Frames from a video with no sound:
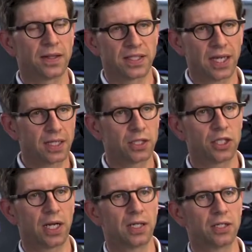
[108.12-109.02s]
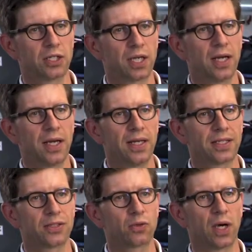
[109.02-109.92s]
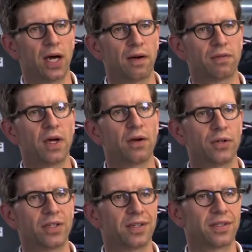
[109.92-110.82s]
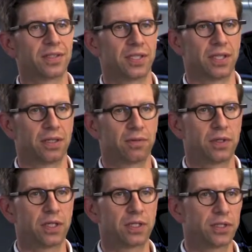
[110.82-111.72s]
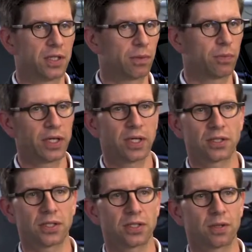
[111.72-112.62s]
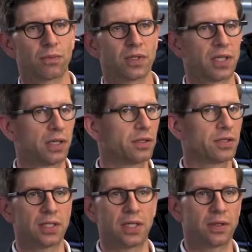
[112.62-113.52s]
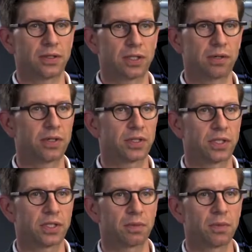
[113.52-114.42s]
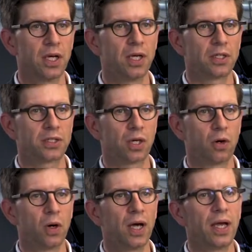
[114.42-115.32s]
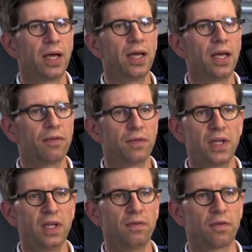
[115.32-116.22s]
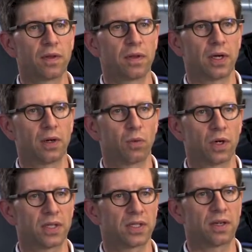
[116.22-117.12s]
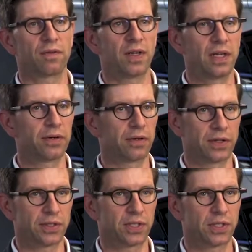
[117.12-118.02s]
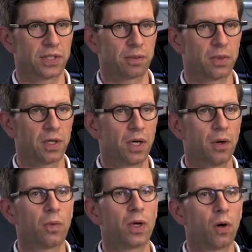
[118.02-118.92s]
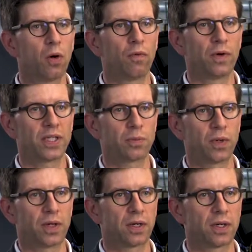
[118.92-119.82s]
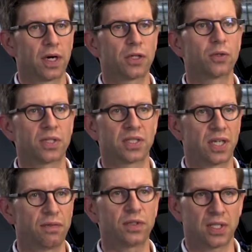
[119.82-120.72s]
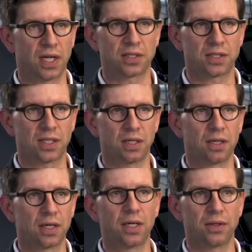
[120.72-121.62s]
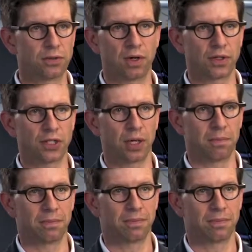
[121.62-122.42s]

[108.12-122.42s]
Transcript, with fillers: The second challenge is to have redundancy, redundancy in the braking system, redundancy in the steering system. So if even there was a failure in the system, we always bring the car to a safe standstill in the traffic jam.